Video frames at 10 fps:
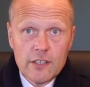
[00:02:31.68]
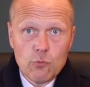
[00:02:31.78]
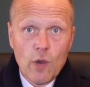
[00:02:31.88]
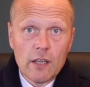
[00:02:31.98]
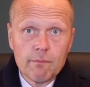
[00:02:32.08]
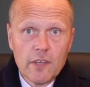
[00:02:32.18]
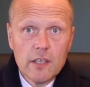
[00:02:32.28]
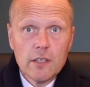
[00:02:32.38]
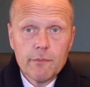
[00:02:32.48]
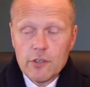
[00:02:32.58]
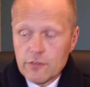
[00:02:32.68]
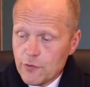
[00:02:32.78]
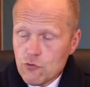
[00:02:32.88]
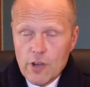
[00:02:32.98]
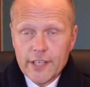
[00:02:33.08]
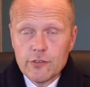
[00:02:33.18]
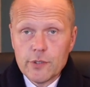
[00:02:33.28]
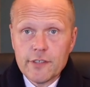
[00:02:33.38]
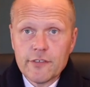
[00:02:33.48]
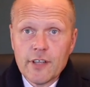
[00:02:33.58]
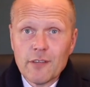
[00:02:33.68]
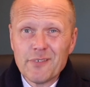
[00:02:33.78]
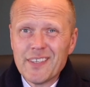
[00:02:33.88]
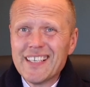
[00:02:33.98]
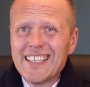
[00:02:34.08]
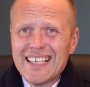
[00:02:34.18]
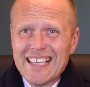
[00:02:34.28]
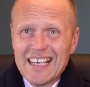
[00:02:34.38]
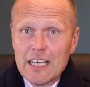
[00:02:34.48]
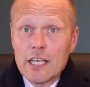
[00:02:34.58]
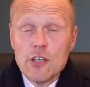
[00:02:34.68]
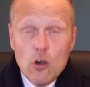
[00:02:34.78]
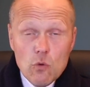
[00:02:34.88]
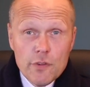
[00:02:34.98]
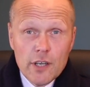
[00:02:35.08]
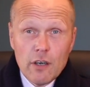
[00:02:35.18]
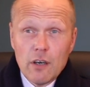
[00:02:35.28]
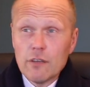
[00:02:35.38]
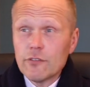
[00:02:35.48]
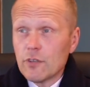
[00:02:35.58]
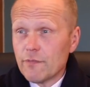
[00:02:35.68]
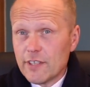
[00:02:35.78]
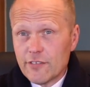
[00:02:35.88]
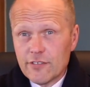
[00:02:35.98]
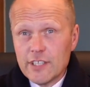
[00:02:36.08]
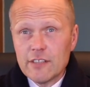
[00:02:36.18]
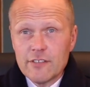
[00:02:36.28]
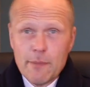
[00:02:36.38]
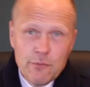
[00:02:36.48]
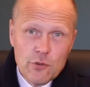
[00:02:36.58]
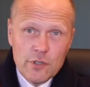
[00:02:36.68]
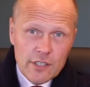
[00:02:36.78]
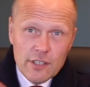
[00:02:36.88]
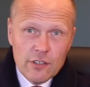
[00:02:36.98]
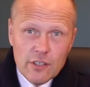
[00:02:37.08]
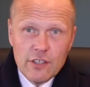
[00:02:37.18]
as well, because if you try and do it yourself, and I know there are sort of these steel tips you can